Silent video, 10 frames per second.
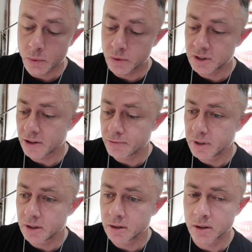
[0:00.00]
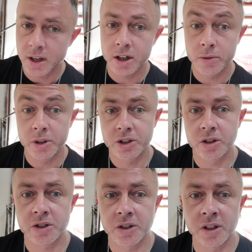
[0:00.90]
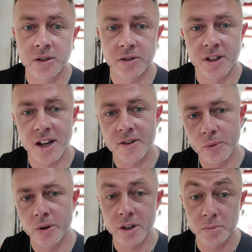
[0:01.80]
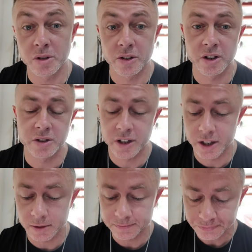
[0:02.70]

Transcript: which I've been kind of restructuring, so it's kind of a work in progress right now.